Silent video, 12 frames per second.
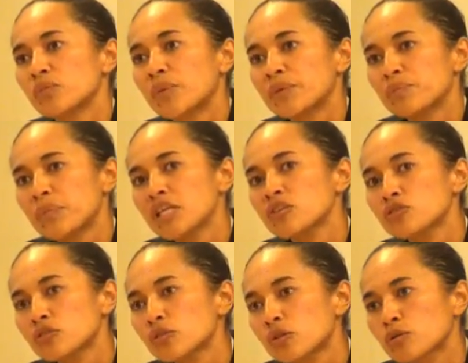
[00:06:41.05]
but being
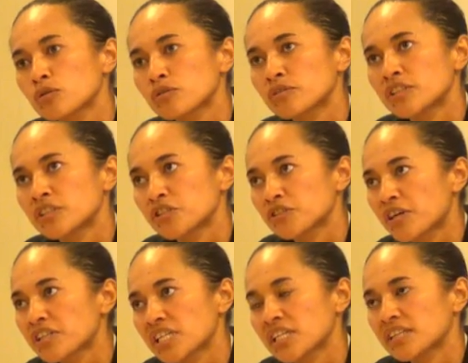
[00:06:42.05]
so close to the
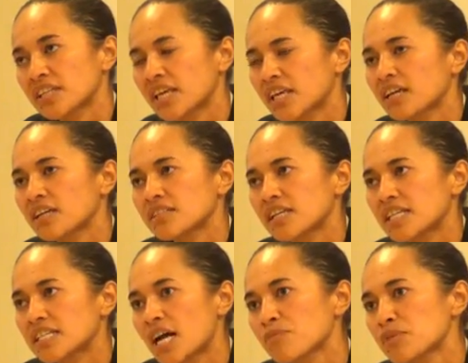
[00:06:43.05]
destruction and the chaos that is
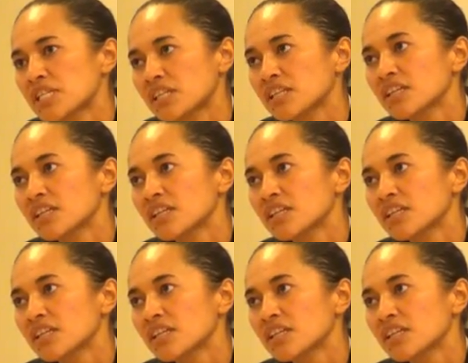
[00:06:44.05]
happening